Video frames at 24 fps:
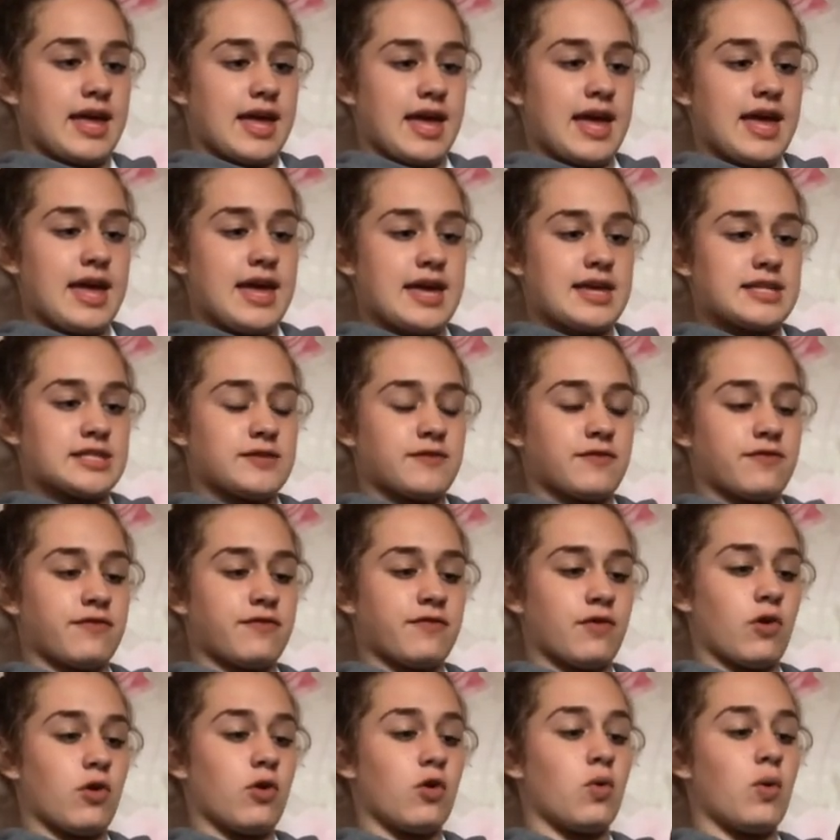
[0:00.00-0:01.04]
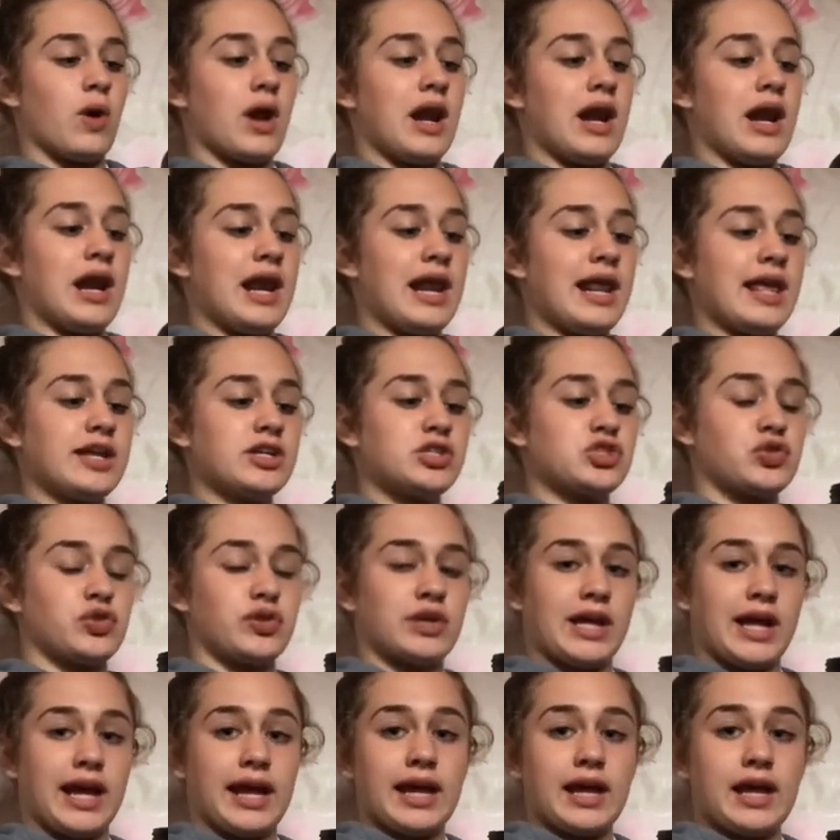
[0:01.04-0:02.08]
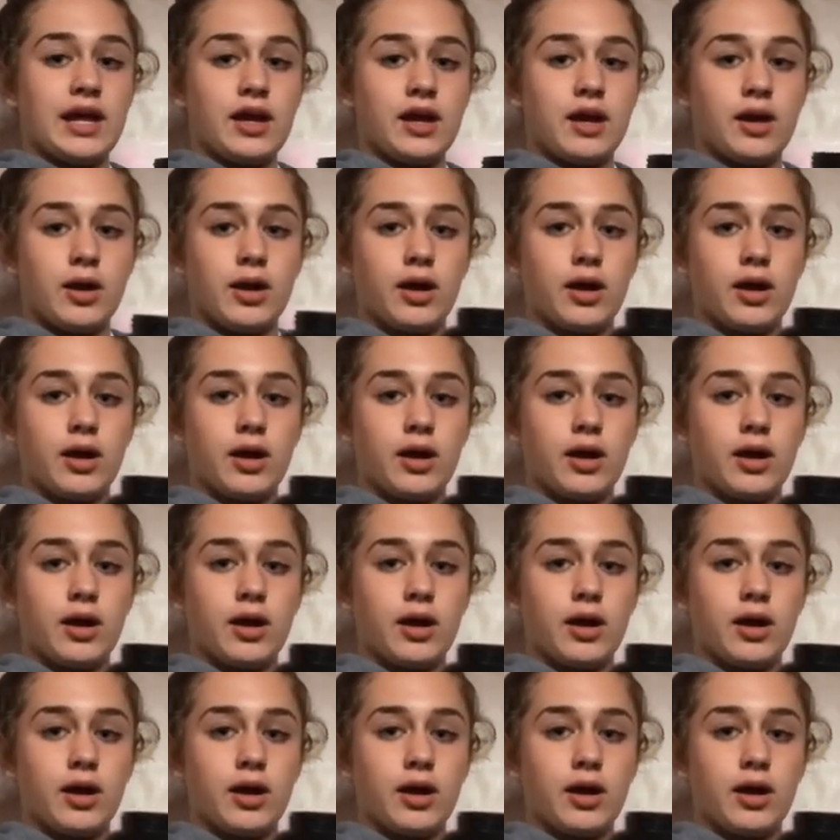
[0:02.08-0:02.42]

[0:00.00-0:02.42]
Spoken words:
It is full, literally.